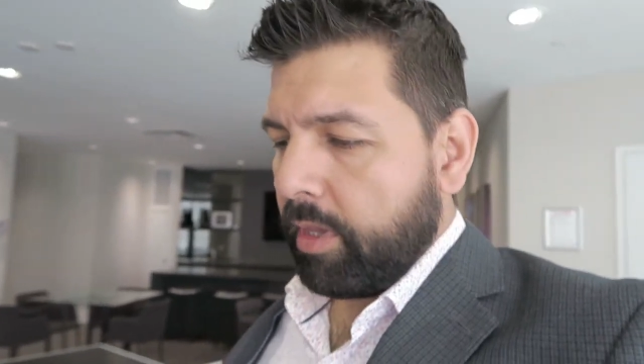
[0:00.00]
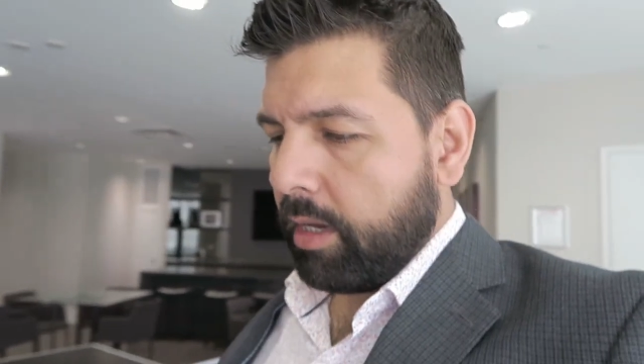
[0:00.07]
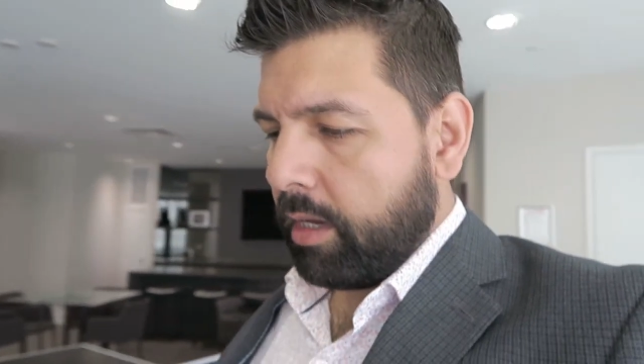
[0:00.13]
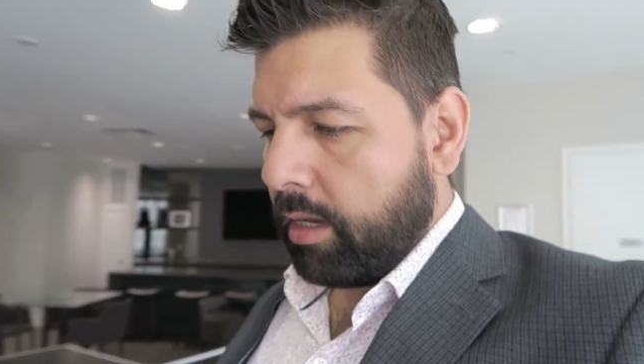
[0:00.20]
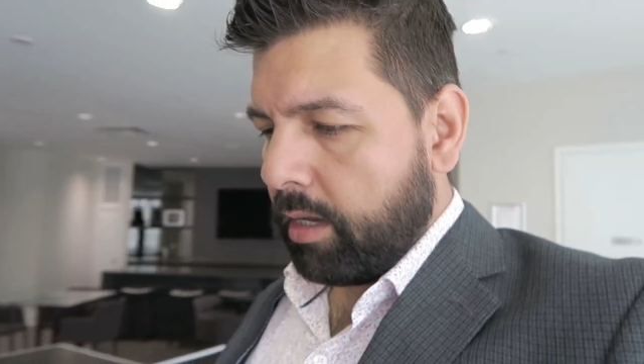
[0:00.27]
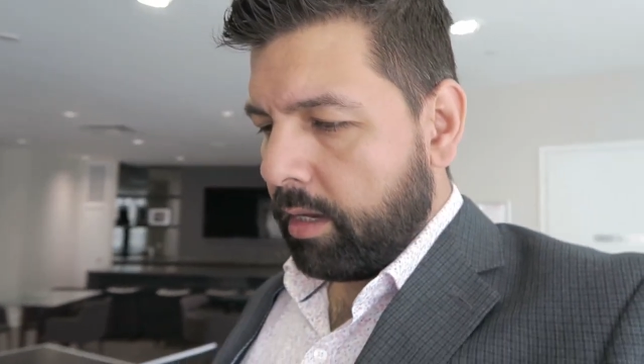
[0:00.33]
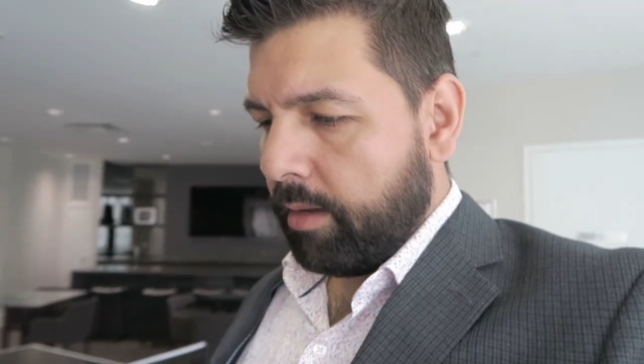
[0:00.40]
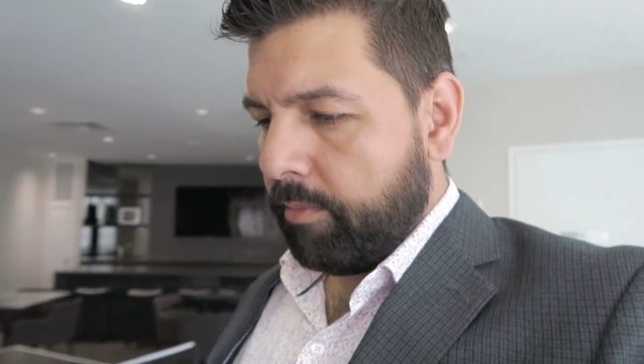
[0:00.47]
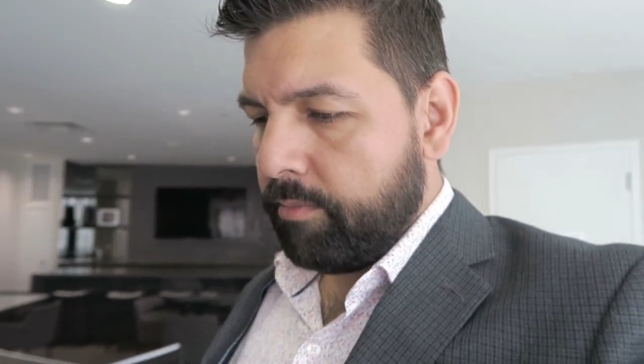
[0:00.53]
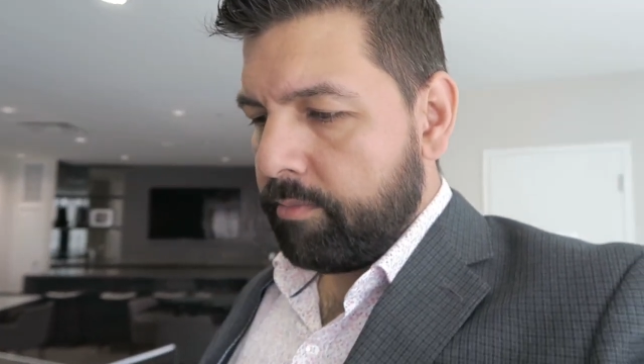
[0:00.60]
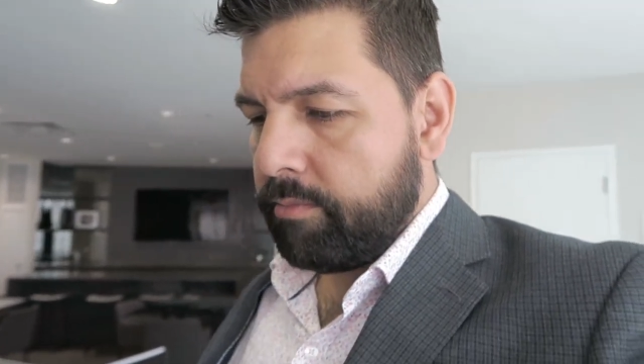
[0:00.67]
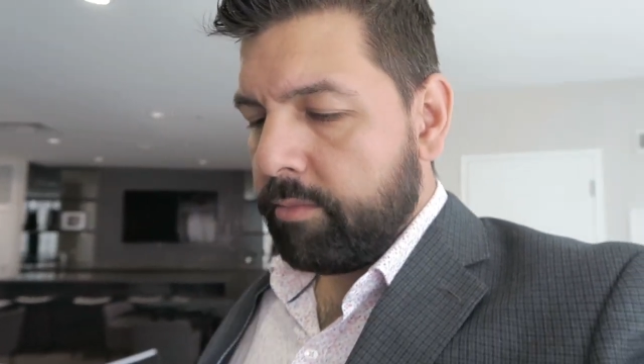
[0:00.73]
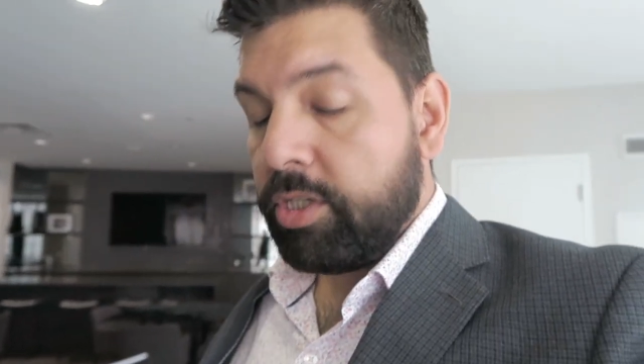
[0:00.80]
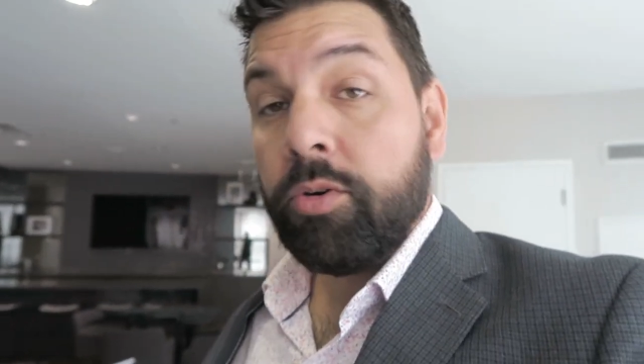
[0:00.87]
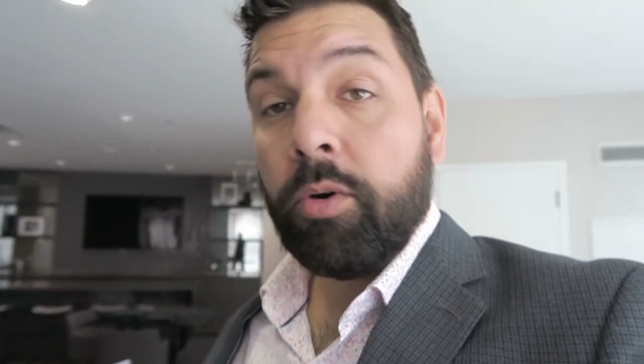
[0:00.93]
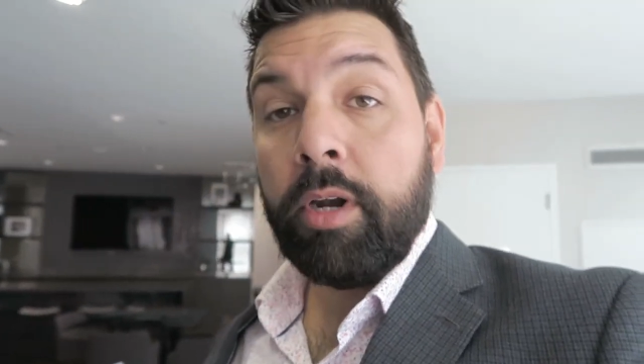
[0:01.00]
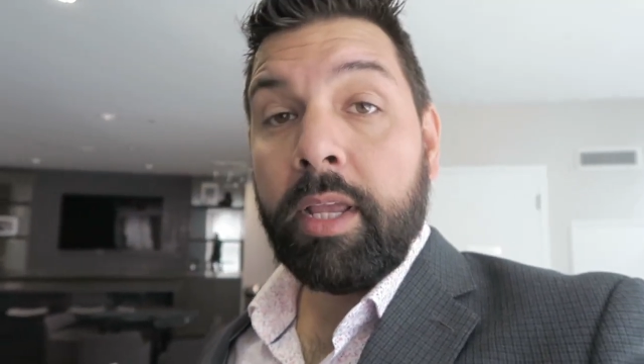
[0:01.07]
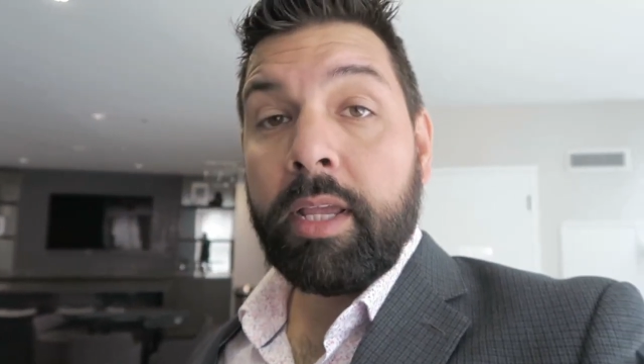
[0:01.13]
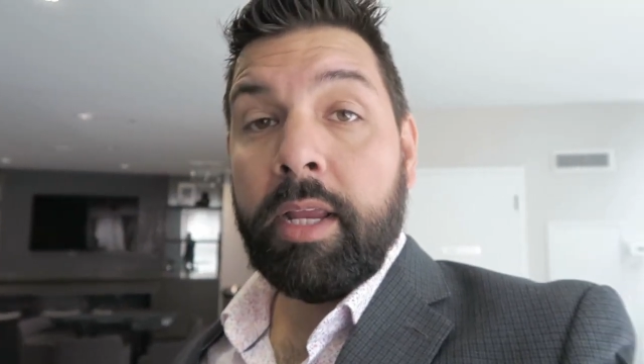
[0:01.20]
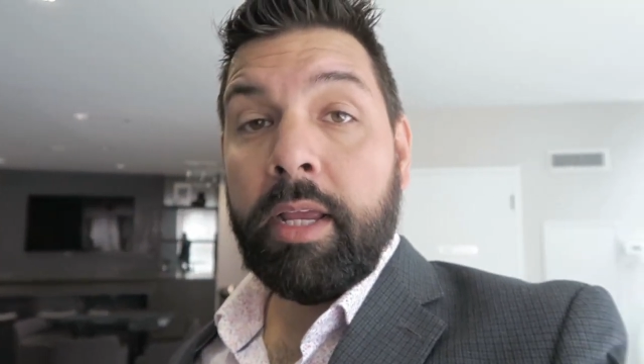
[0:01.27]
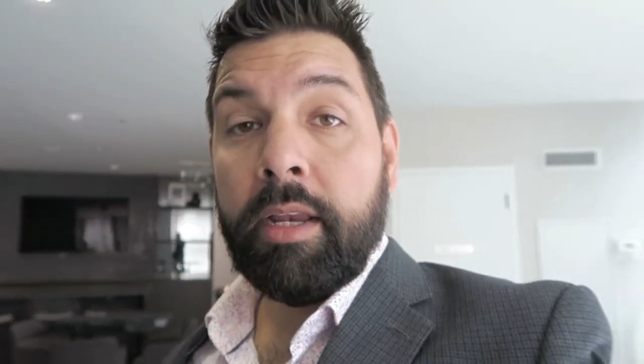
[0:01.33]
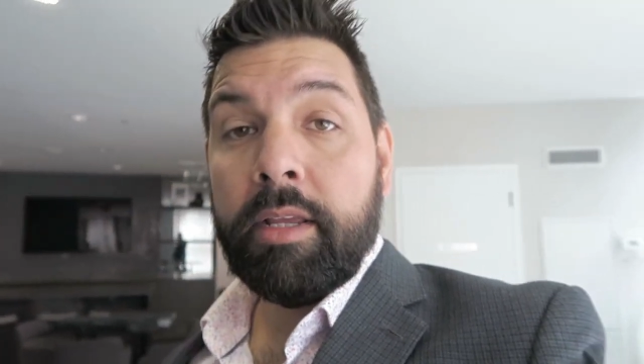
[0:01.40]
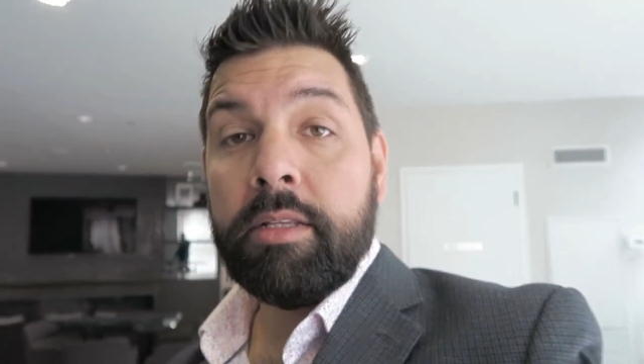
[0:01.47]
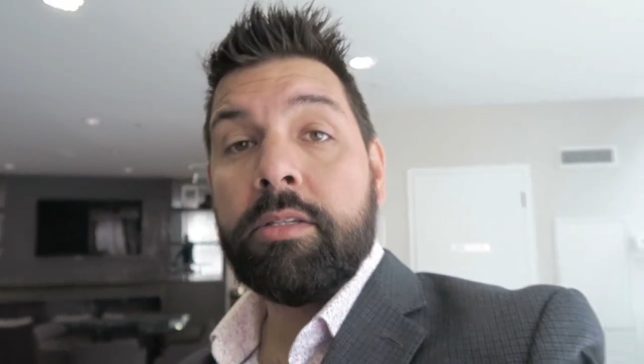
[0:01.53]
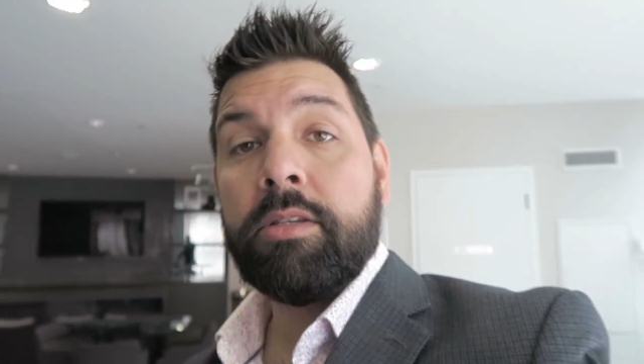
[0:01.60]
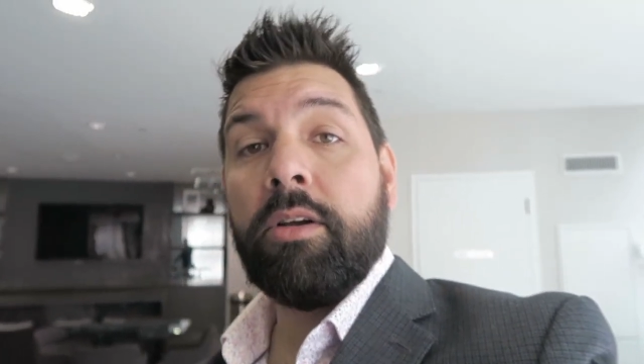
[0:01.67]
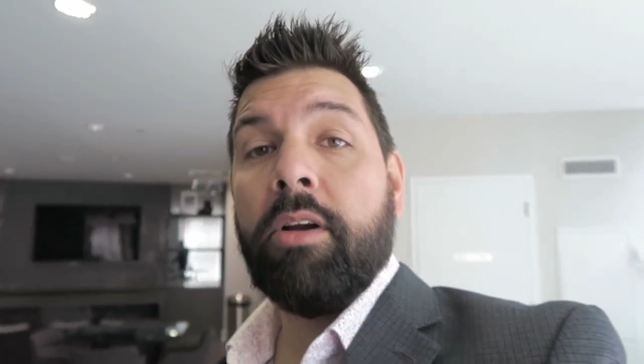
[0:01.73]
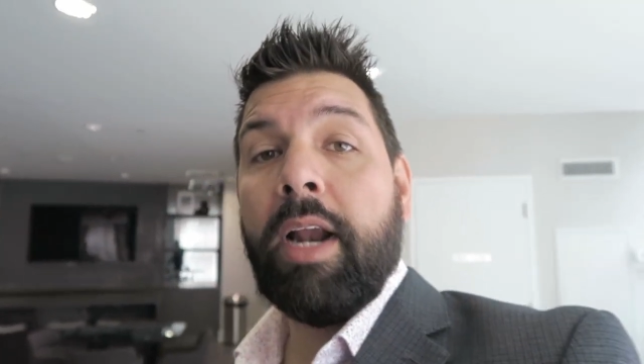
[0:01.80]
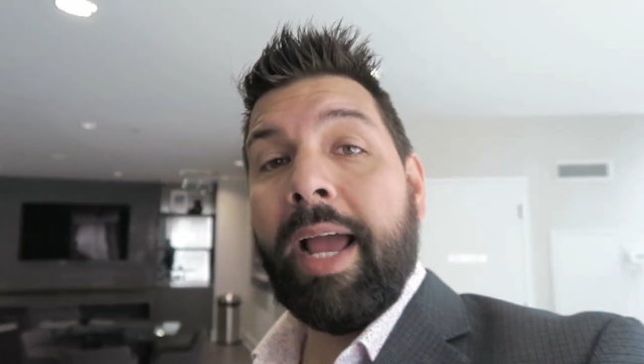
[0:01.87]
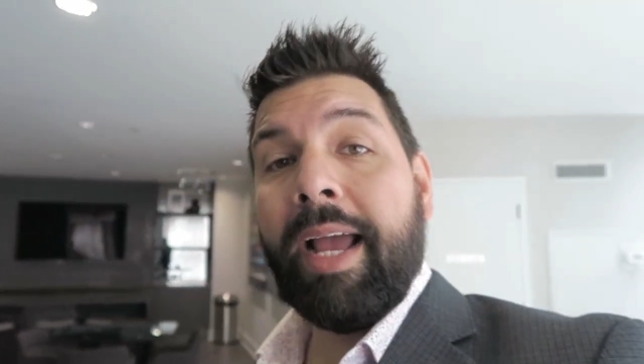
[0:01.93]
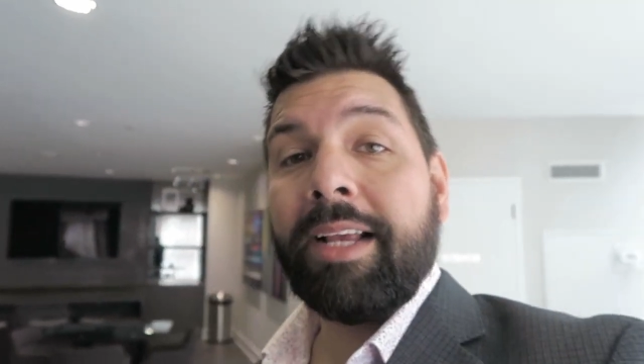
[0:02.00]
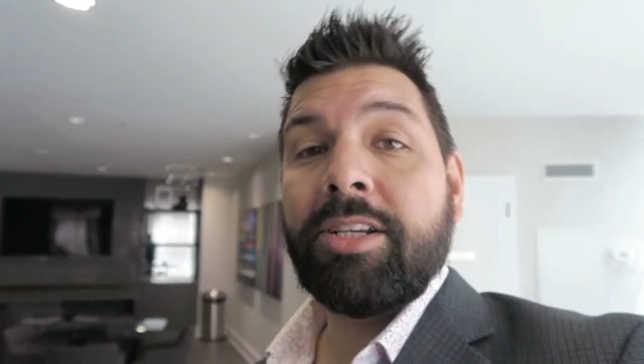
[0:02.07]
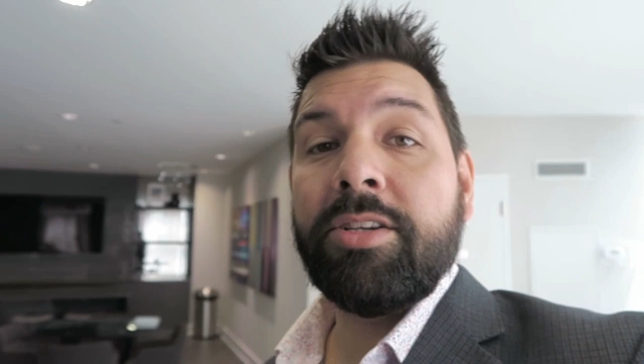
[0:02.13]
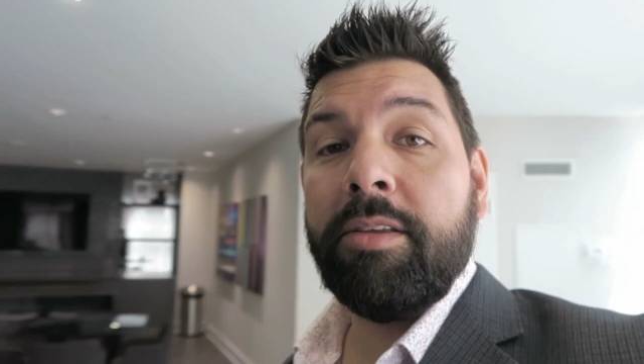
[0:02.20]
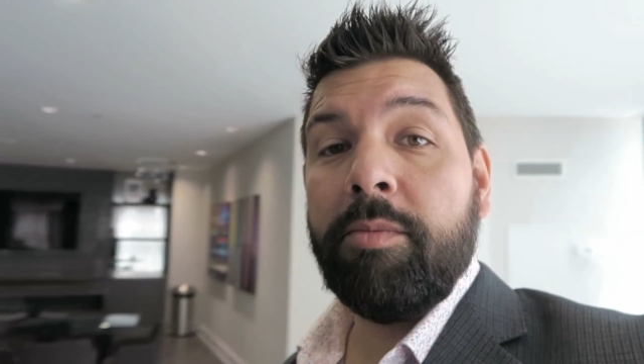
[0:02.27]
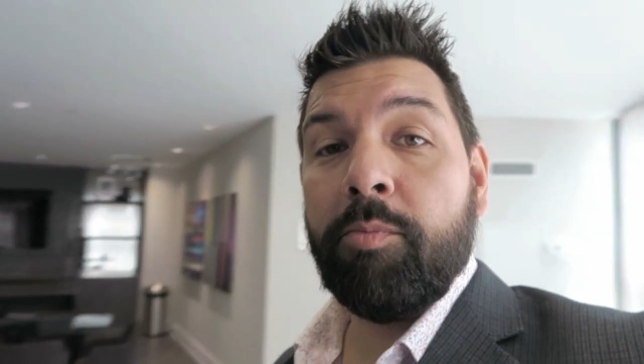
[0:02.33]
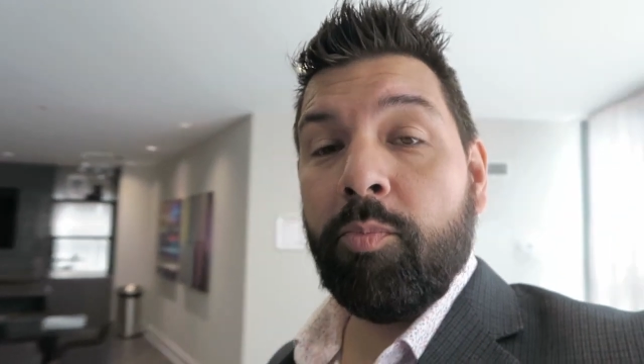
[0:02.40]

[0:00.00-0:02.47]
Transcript: Um, majority of Canadians are actually